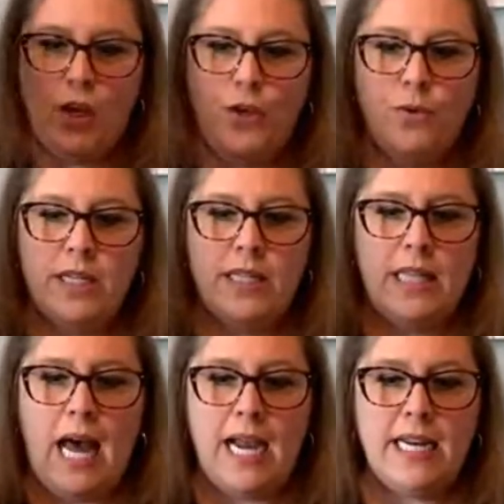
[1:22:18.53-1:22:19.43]
You could
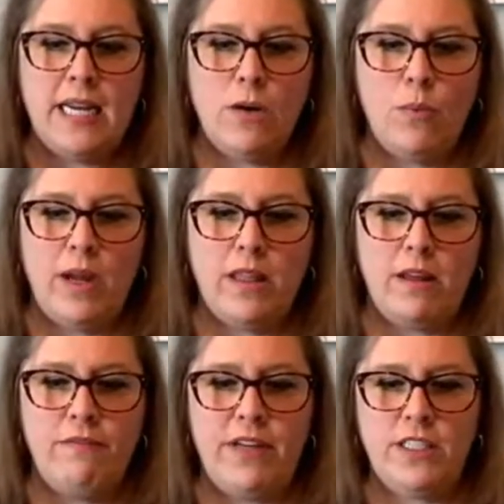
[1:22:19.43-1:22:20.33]
line it with
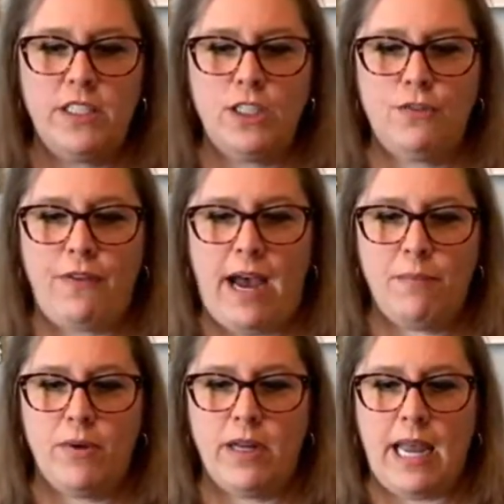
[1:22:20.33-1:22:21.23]
vintage
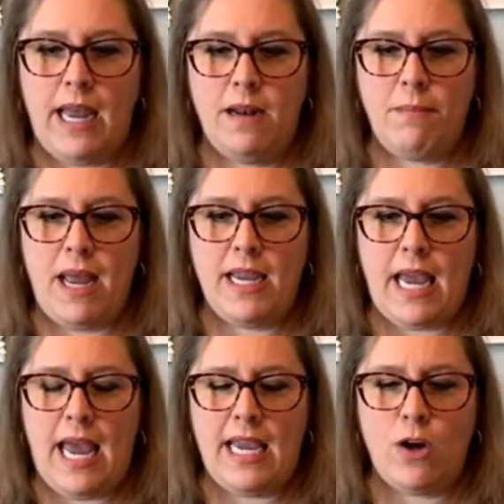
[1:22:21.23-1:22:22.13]
fabric and make
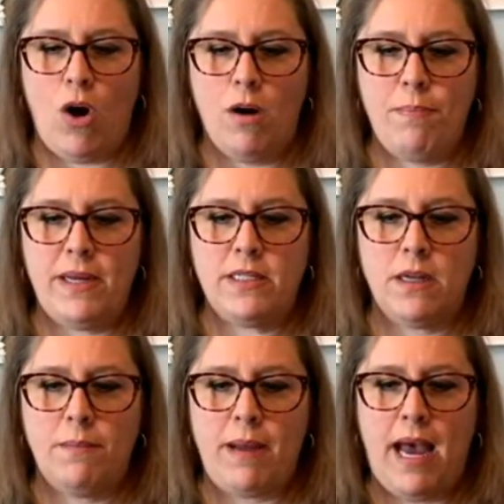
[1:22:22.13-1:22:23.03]
a carpet
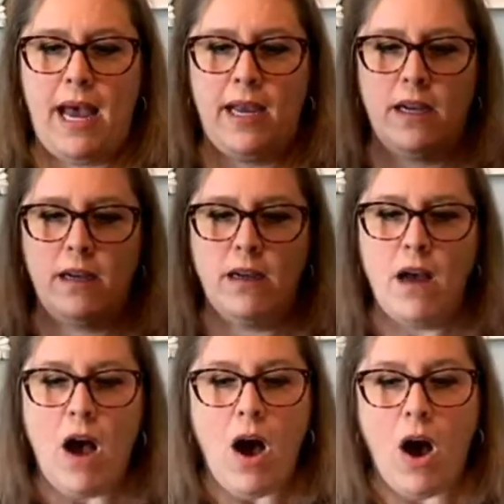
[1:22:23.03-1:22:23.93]
bag.
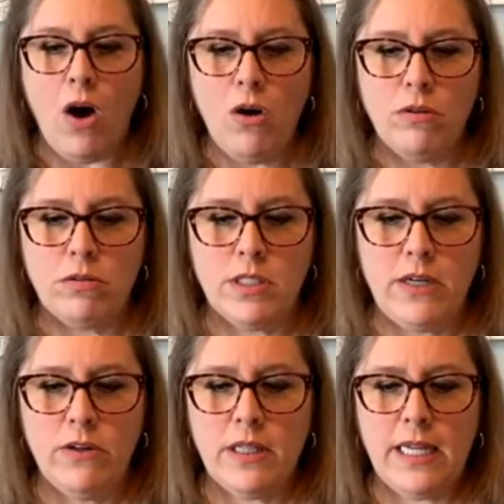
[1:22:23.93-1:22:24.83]
Oh,
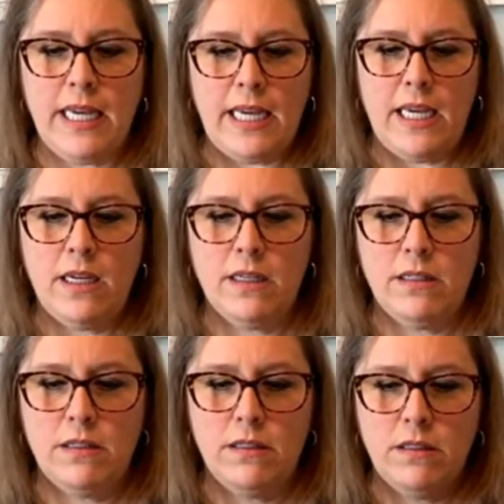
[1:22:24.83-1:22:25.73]
Sarah Lee.
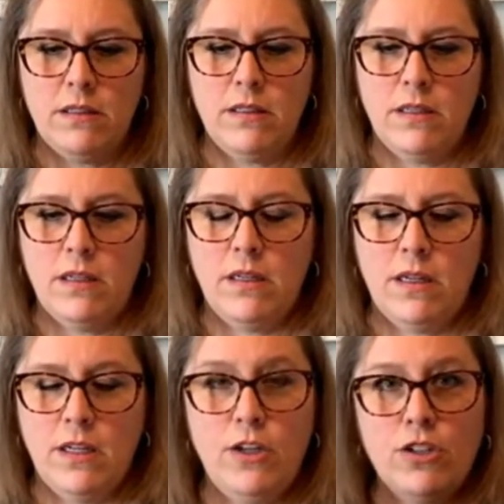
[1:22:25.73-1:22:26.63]

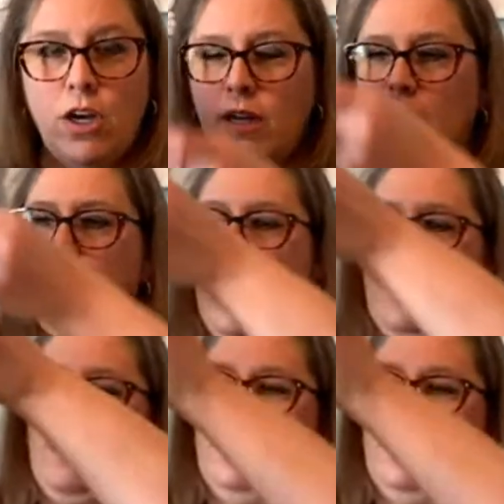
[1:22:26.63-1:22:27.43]
You're talking like